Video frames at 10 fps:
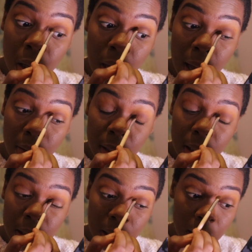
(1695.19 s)
How
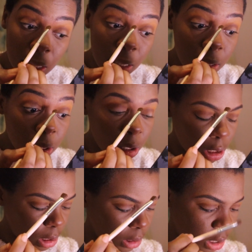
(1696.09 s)
easy it is to
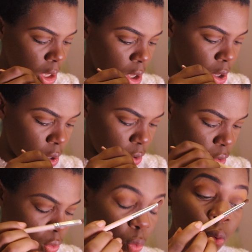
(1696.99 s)
just
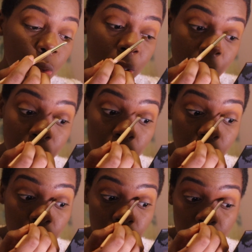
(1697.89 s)
Google
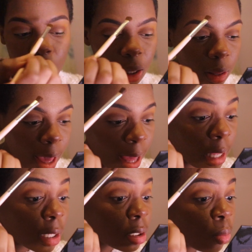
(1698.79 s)
something. That
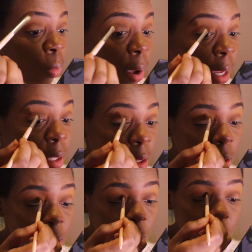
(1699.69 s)
is what
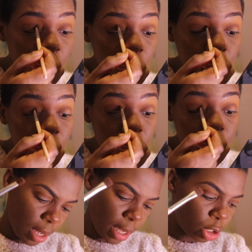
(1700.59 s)
the
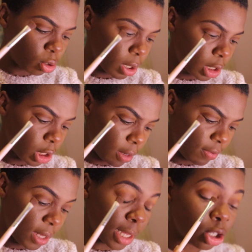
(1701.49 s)
introduction of
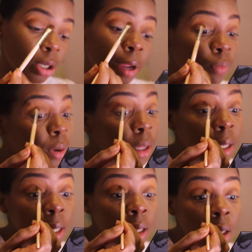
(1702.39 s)
the internet
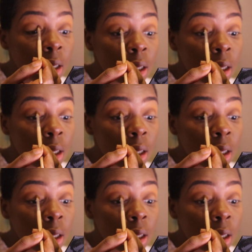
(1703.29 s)
really